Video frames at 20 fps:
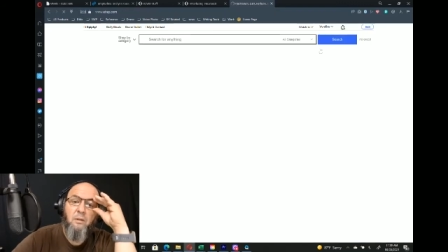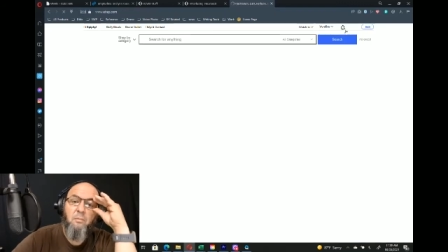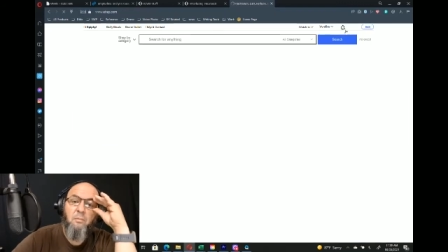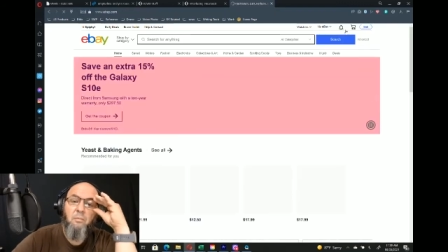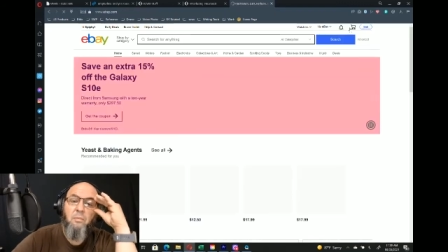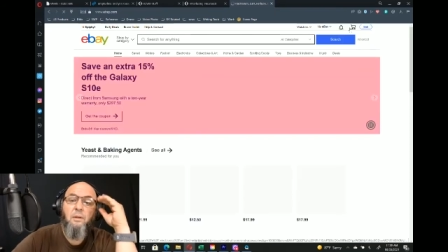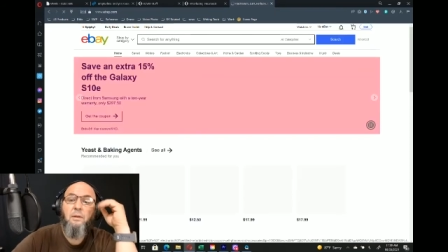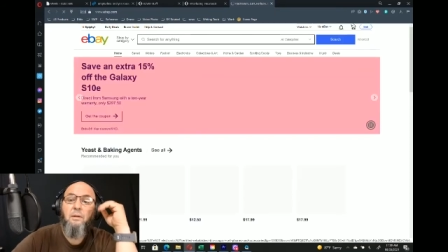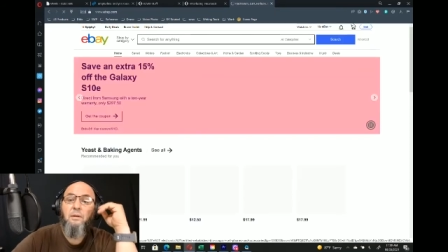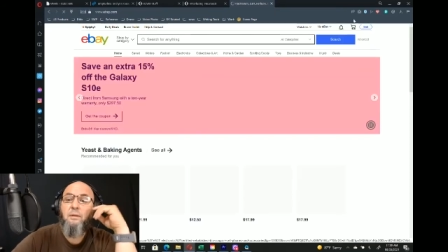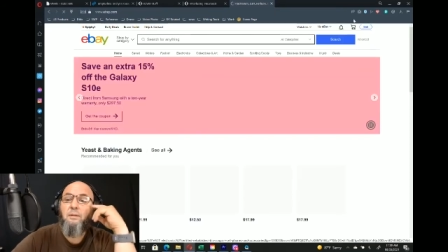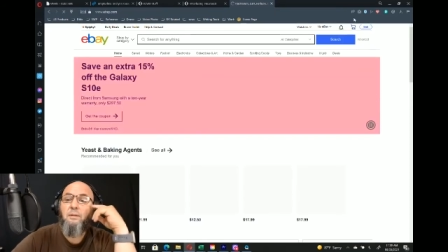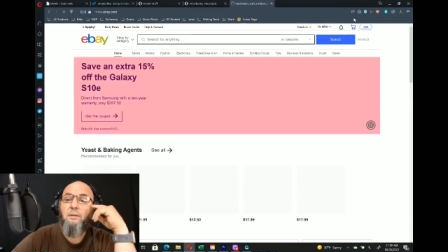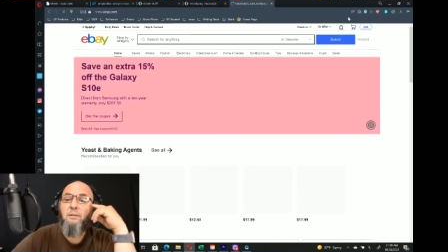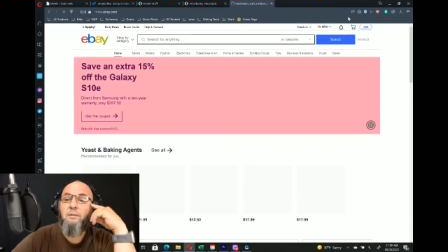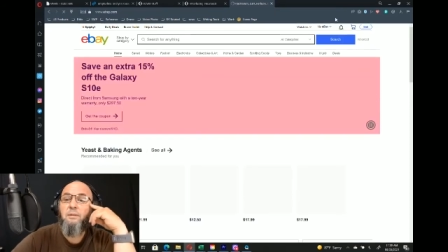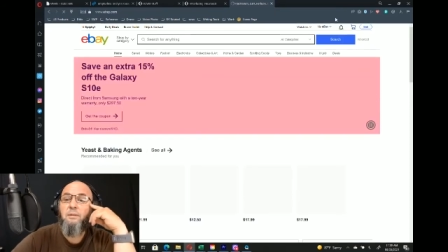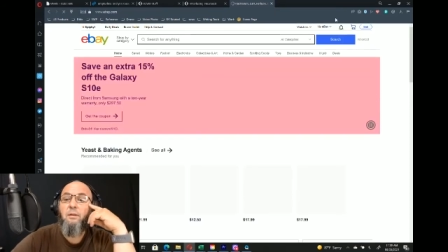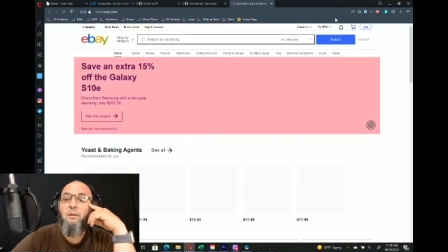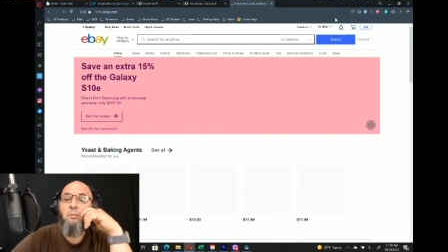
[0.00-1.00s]
because I
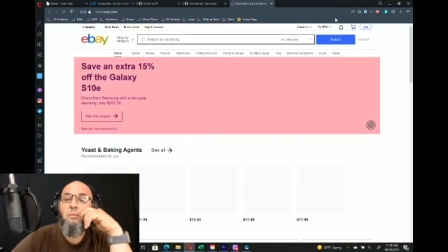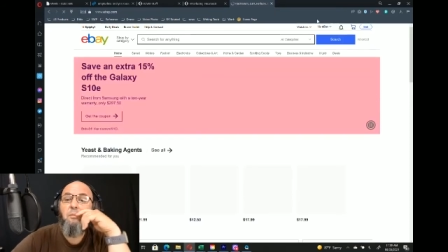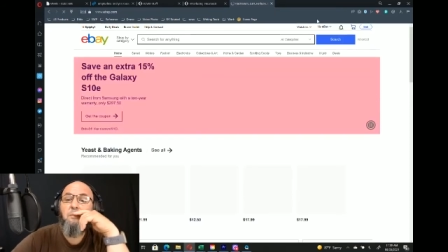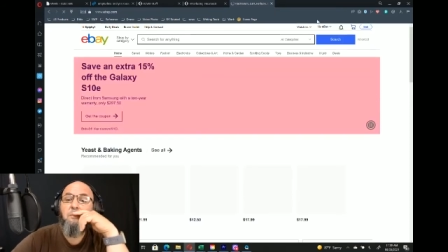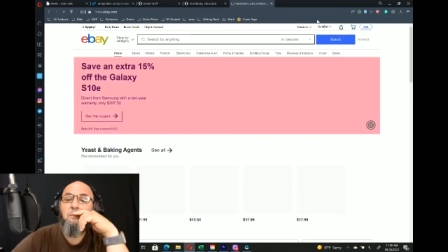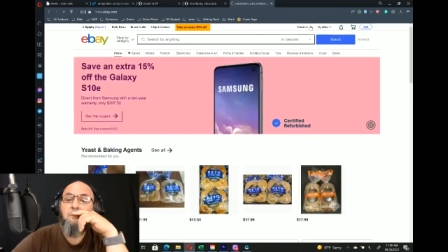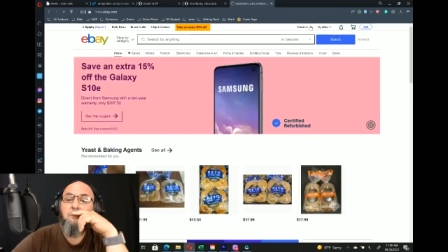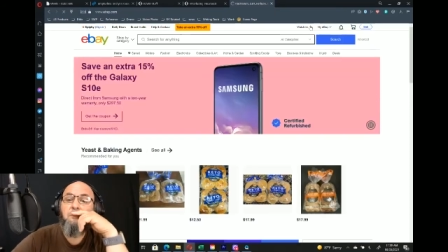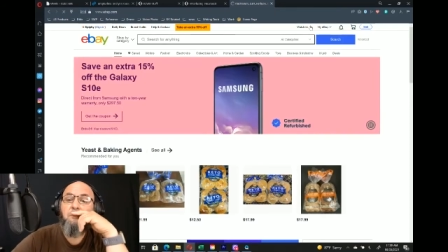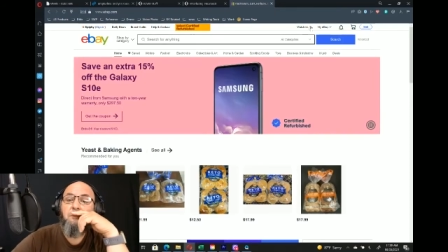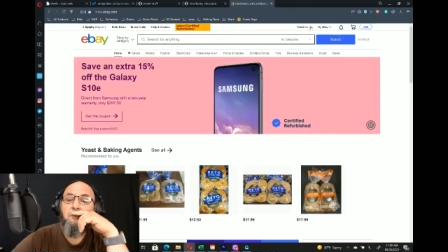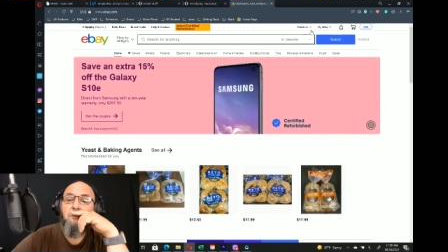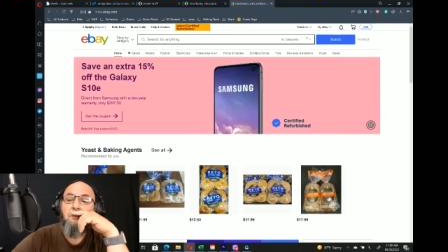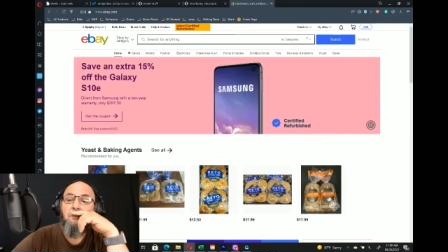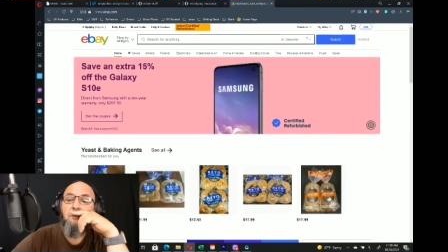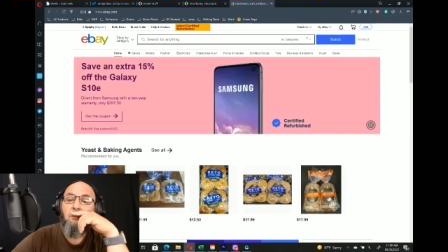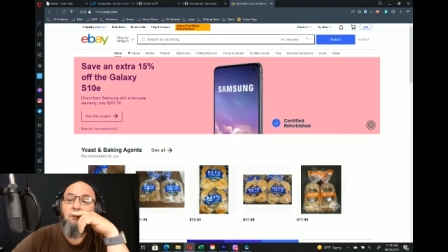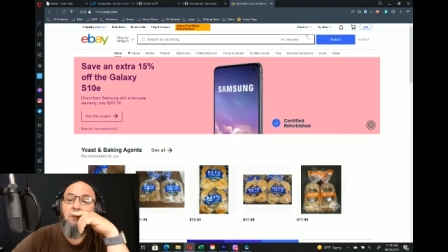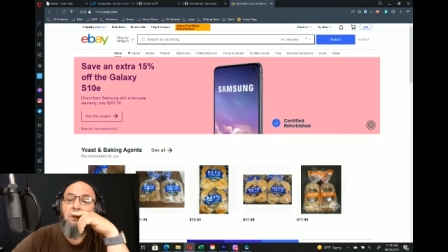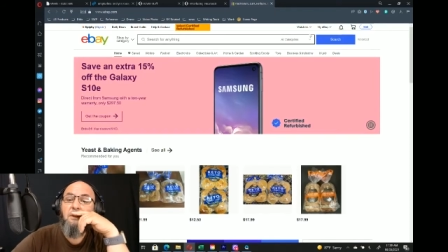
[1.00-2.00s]
don't, but let's
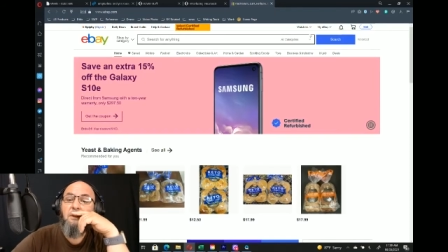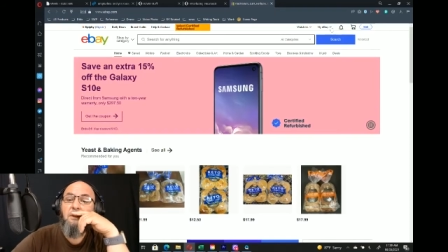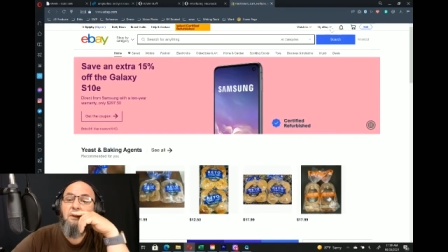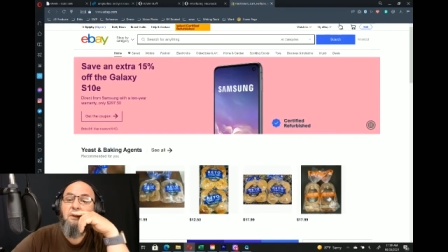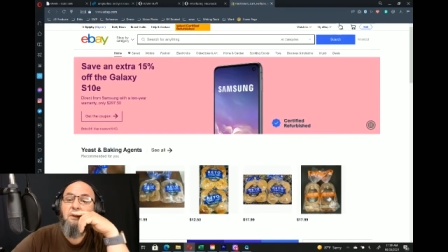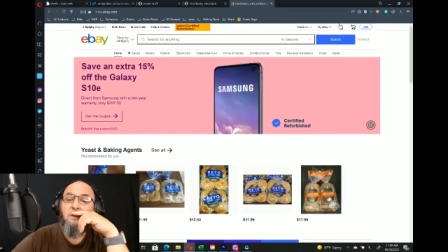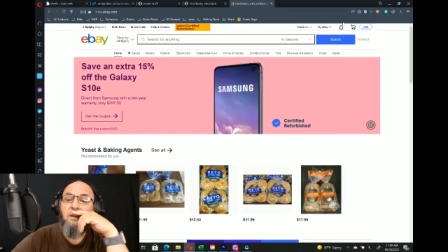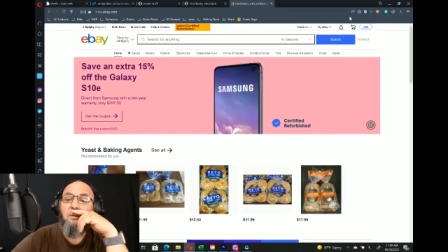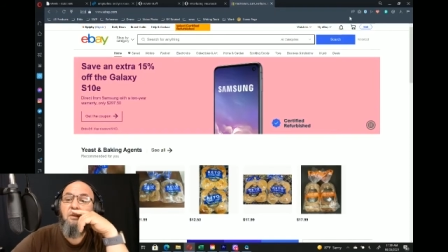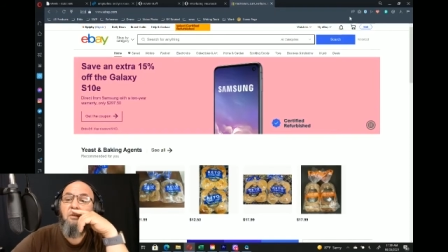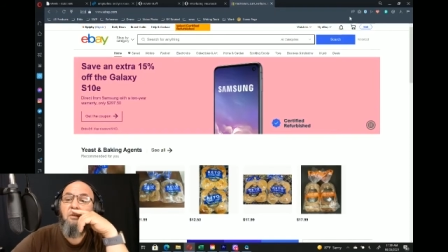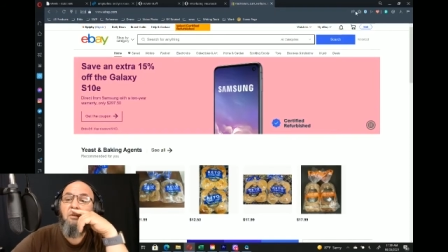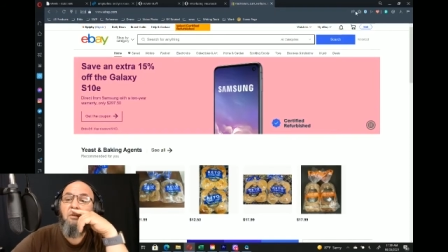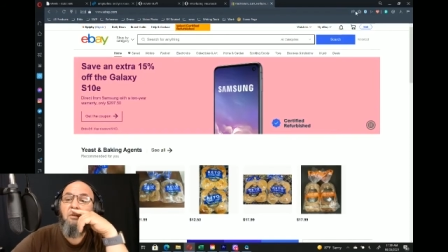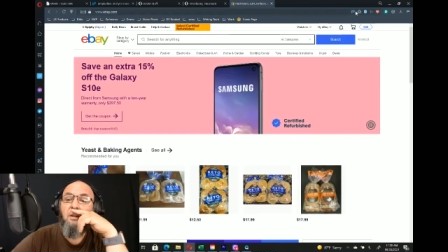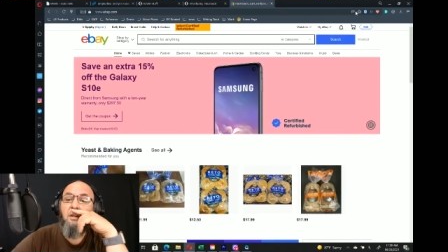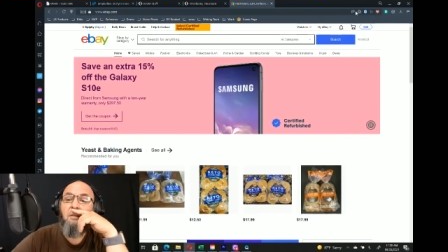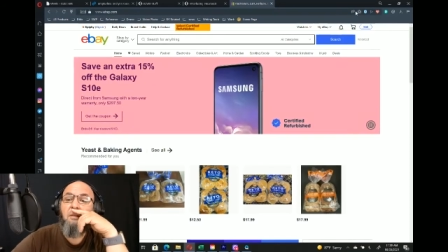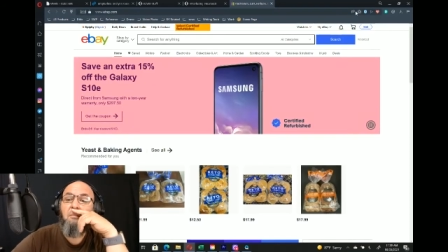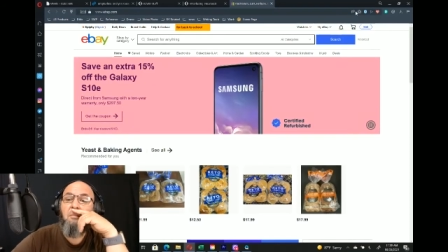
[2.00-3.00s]
say you're on
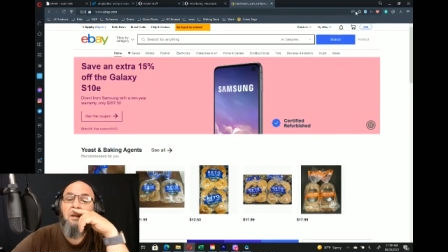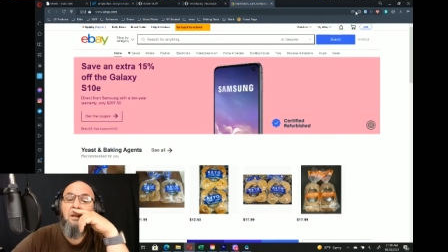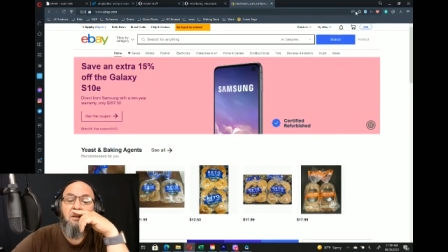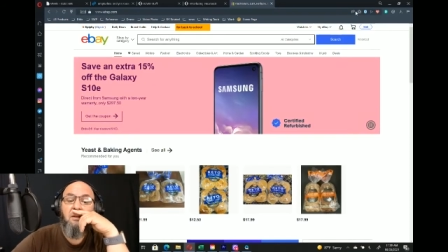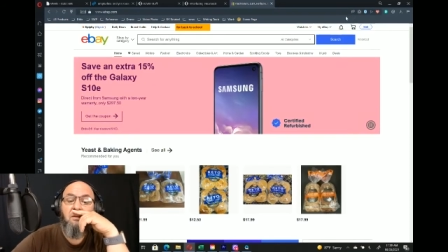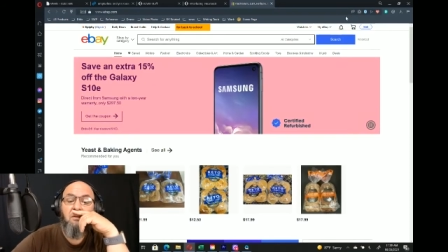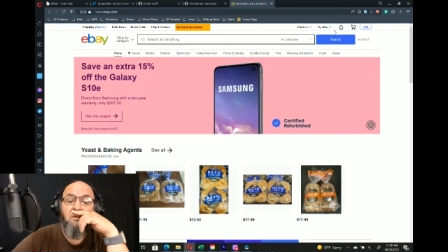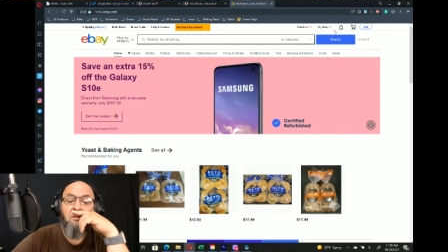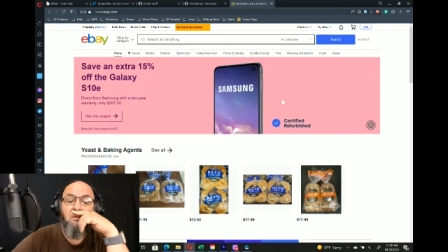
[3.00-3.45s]
eBay and you're like,